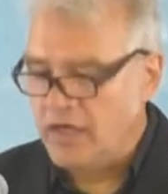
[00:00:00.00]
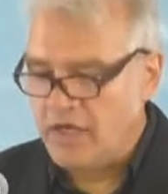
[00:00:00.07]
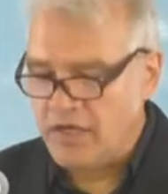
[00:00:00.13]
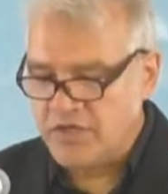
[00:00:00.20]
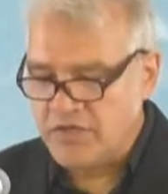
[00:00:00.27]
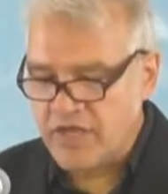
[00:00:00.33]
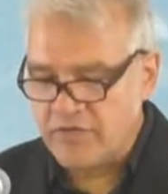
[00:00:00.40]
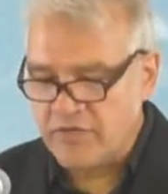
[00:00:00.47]

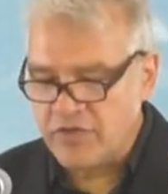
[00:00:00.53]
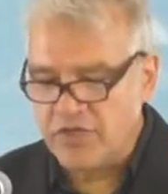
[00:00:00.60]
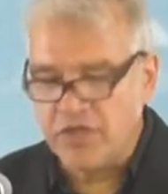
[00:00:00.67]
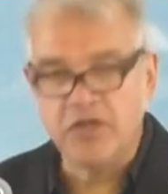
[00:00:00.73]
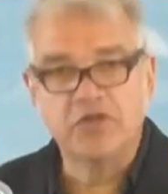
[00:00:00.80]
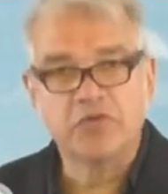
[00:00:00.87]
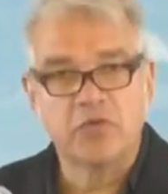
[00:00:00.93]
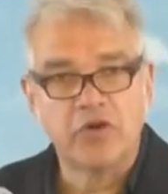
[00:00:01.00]
In
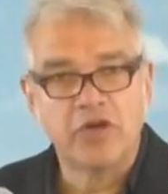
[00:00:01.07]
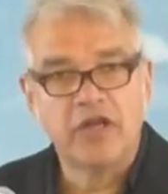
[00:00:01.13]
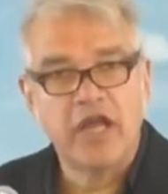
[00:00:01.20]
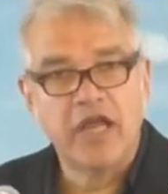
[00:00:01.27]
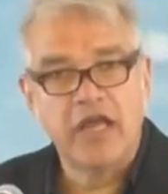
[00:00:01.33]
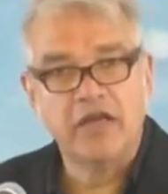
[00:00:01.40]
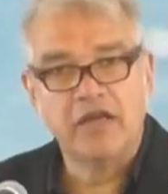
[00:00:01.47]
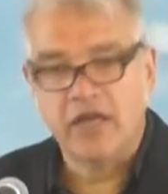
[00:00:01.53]

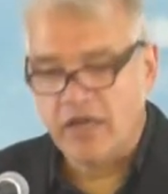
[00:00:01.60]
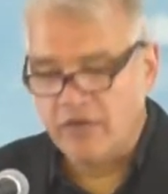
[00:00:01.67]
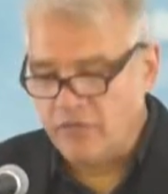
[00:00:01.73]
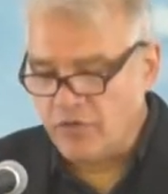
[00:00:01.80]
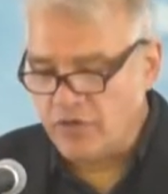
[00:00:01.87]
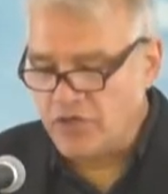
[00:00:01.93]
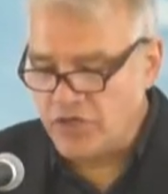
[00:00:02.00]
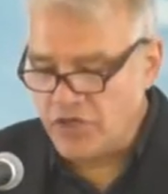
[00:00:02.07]
1728, a
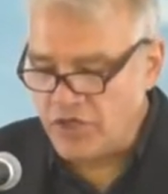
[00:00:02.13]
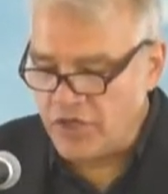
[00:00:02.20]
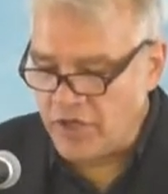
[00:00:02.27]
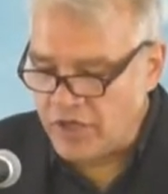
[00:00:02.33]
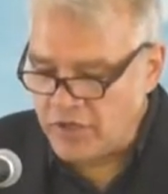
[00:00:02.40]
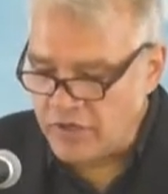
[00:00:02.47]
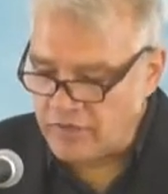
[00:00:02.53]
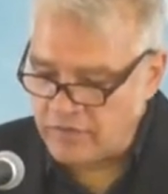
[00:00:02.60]

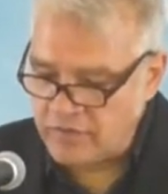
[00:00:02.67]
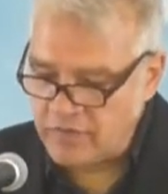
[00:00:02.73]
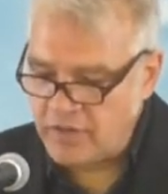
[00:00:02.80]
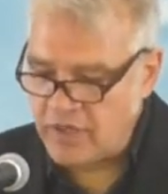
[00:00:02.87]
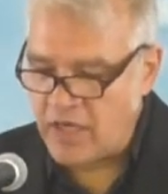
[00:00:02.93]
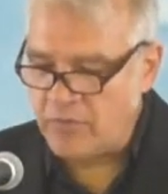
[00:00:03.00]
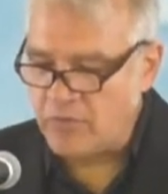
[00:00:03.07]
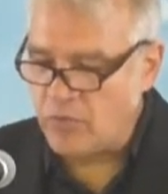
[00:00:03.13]
Virginian
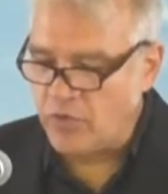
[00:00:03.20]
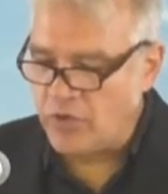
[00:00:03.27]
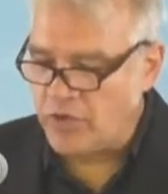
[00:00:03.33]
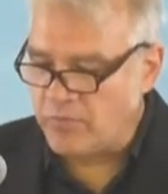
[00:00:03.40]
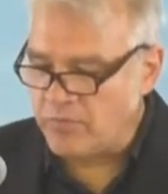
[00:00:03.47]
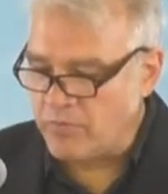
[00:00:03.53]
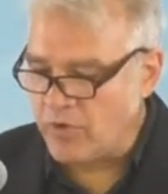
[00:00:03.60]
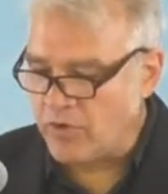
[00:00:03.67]
named
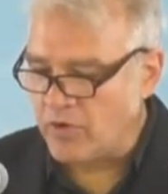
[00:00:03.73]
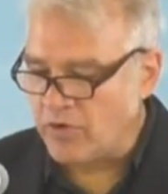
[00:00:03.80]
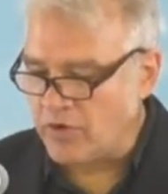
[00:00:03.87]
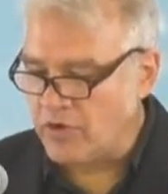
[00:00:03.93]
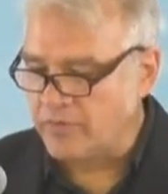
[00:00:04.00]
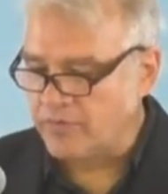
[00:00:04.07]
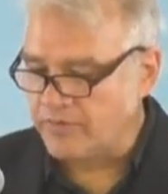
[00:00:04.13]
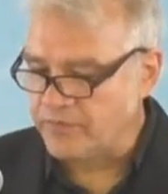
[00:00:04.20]
William
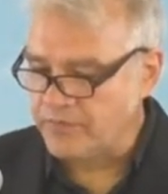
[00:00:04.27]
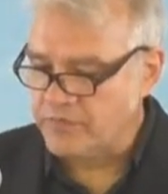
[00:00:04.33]
Byrd